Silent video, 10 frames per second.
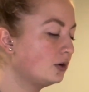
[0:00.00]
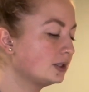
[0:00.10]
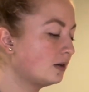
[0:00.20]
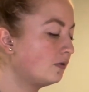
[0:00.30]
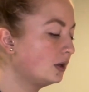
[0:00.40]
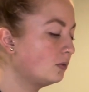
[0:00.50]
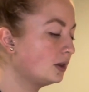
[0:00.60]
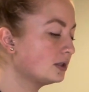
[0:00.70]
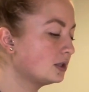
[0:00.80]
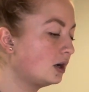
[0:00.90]
Because I feel like with
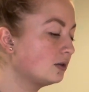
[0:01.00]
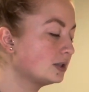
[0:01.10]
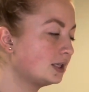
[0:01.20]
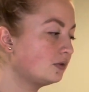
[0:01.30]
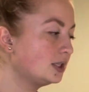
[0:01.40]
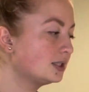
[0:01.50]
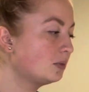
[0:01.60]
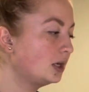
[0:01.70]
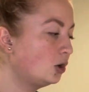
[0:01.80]
the star, there's definitely something